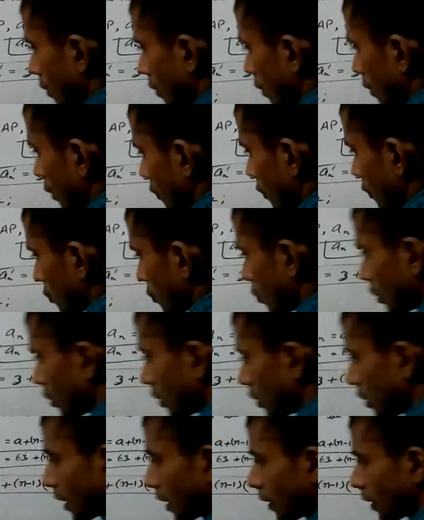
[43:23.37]
So don't think
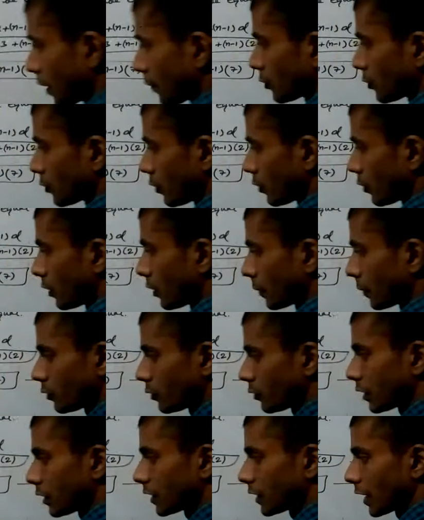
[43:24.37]
n minus 1
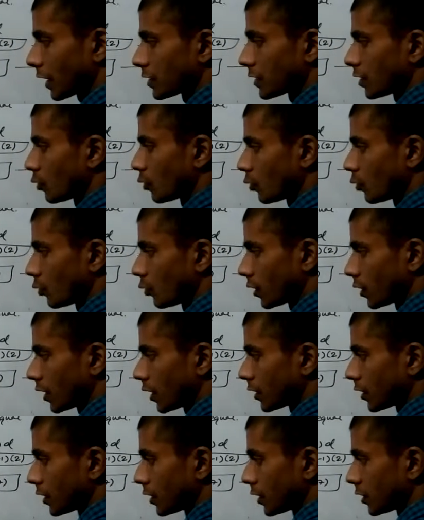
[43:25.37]
get cancelled. No, here
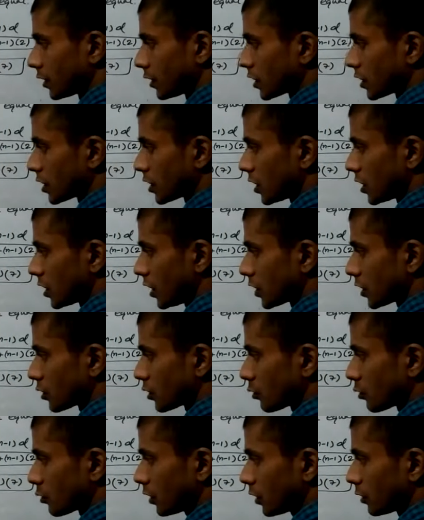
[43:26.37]
the 63 is not
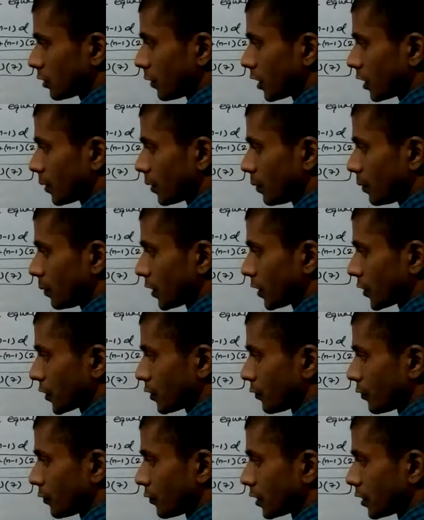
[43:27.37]
in multiplication
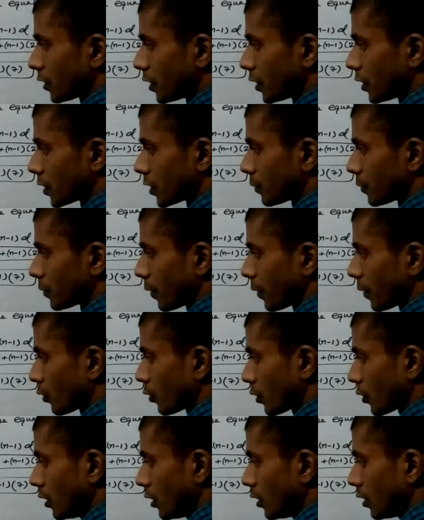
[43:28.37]
with this part,
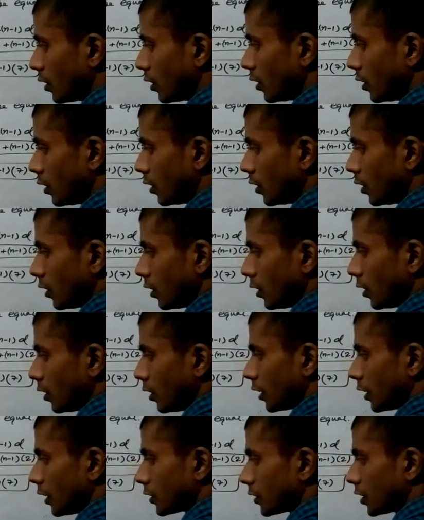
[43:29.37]
okay?
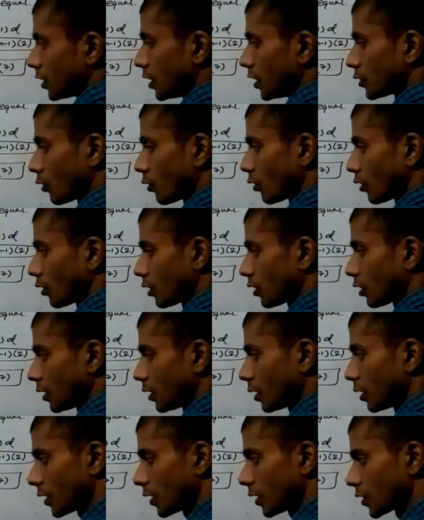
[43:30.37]
And 3 is not in
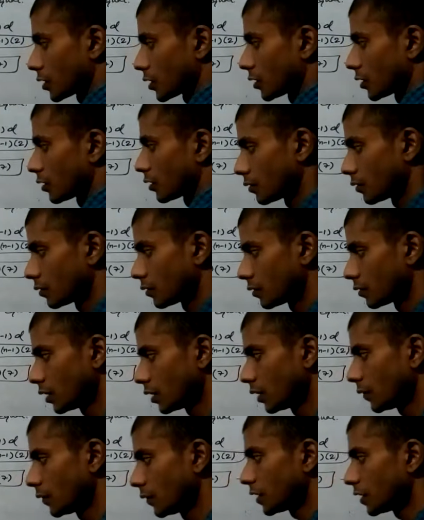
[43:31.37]
multiplication. If it
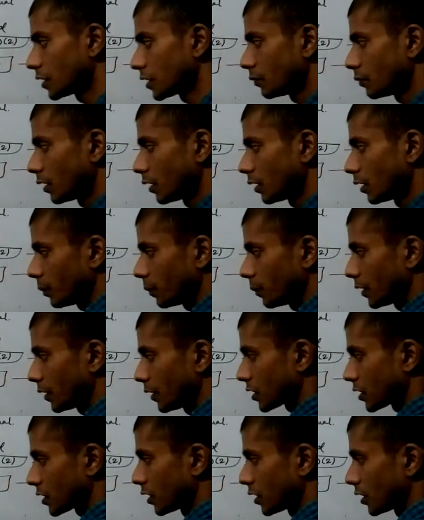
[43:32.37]
is in multiplication,
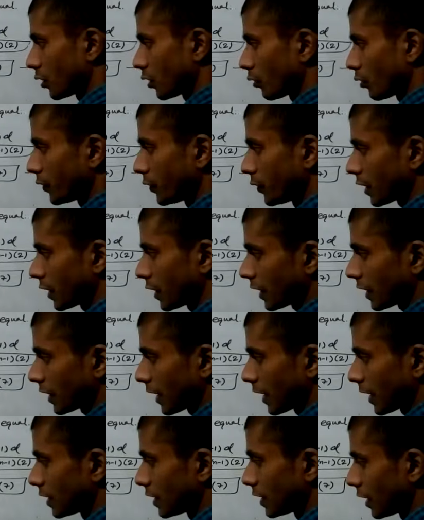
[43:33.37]
then only we can cancel
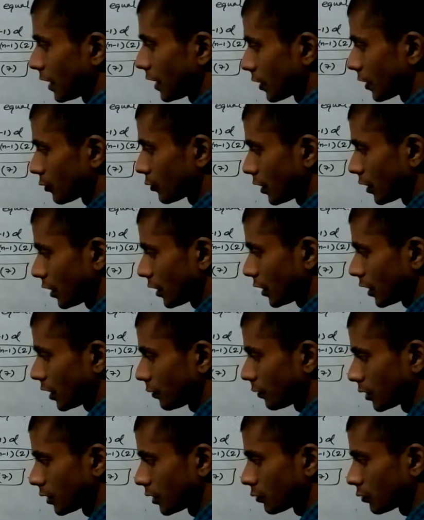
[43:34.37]
n minus 1 here, n minus
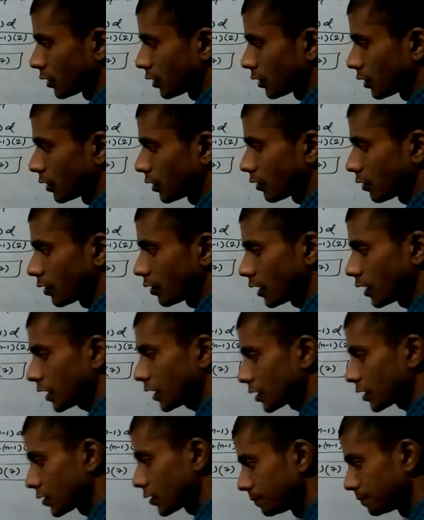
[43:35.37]
1 here.
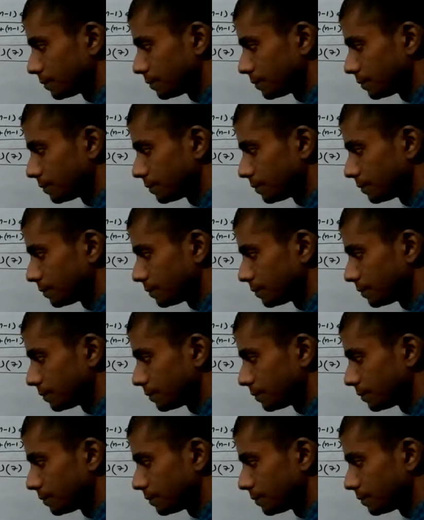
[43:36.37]
Correct?